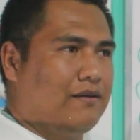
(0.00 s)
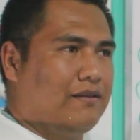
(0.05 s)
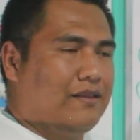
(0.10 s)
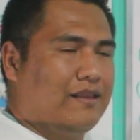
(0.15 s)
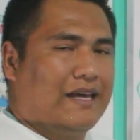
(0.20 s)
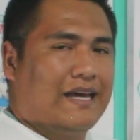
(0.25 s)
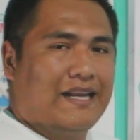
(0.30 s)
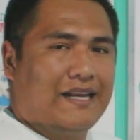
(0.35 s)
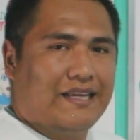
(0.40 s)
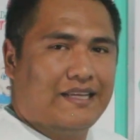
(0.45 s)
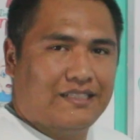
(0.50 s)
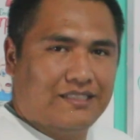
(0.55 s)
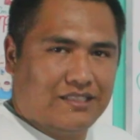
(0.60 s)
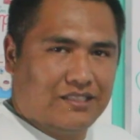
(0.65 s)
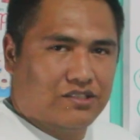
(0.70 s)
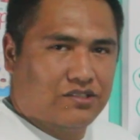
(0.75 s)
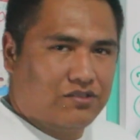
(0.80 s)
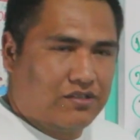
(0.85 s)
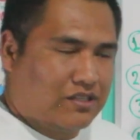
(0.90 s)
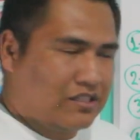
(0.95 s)
that
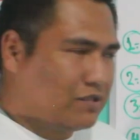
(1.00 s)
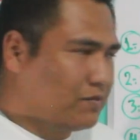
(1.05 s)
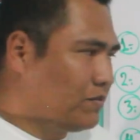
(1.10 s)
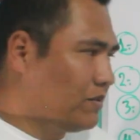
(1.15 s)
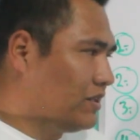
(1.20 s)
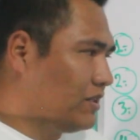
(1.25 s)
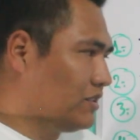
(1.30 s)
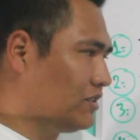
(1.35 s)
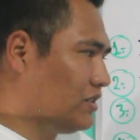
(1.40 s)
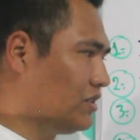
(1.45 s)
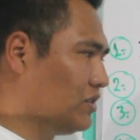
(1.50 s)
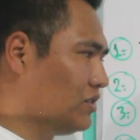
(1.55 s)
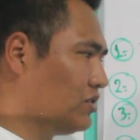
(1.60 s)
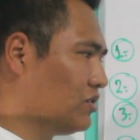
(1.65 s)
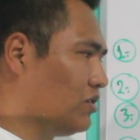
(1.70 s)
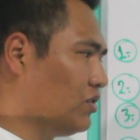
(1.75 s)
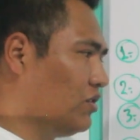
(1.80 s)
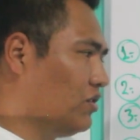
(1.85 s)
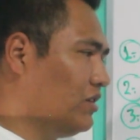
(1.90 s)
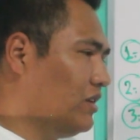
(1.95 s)
easy to express,
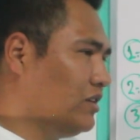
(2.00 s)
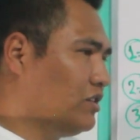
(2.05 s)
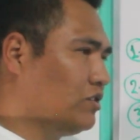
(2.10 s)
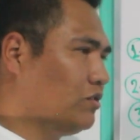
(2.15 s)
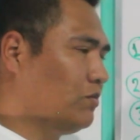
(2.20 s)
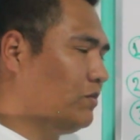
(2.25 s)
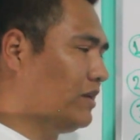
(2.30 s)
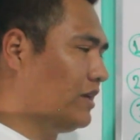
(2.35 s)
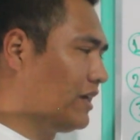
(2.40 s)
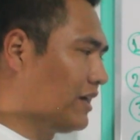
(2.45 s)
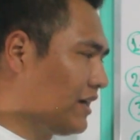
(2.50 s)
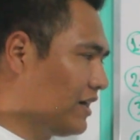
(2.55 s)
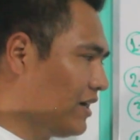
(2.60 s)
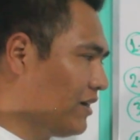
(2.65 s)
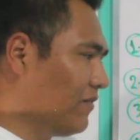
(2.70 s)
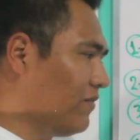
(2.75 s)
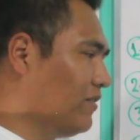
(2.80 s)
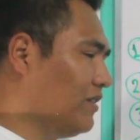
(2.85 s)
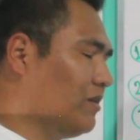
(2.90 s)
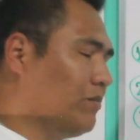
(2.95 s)
so you need to be
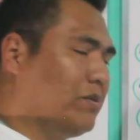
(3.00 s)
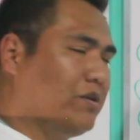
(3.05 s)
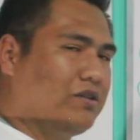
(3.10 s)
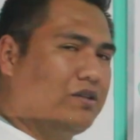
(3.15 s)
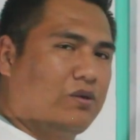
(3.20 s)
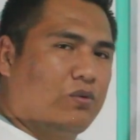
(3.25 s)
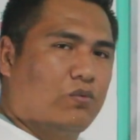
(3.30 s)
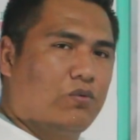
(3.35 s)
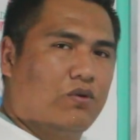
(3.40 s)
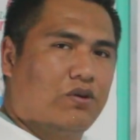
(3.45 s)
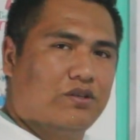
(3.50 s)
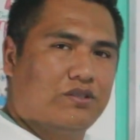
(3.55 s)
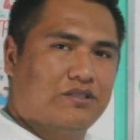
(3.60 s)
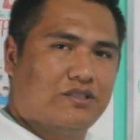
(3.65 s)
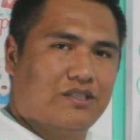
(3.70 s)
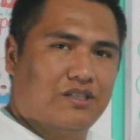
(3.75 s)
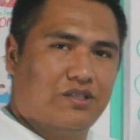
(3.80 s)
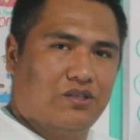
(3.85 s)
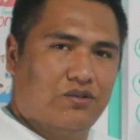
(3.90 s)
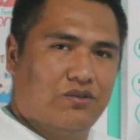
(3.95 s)
careful about the words
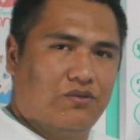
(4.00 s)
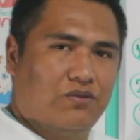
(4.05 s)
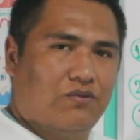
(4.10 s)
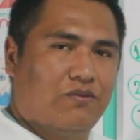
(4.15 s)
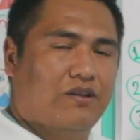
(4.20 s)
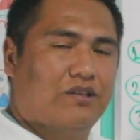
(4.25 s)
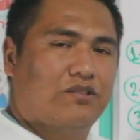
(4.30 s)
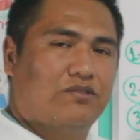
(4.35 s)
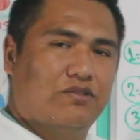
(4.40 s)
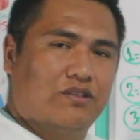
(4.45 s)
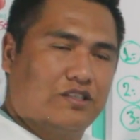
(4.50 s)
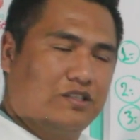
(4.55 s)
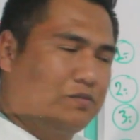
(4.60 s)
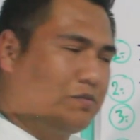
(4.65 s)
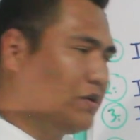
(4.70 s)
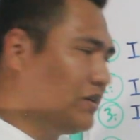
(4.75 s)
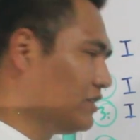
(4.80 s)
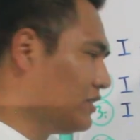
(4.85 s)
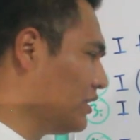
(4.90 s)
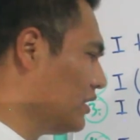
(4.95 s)
that you want to
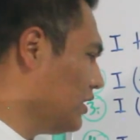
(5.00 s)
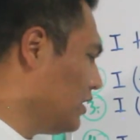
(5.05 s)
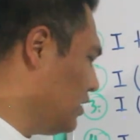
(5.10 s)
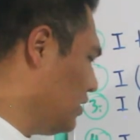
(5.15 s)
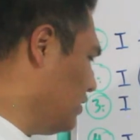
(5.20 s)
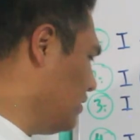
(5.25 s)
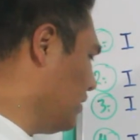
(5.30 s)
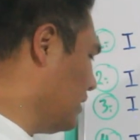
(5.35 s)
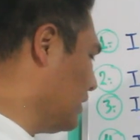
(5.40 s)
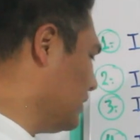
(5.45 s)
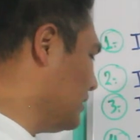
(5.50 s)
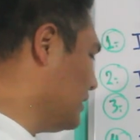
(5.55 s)
express. You can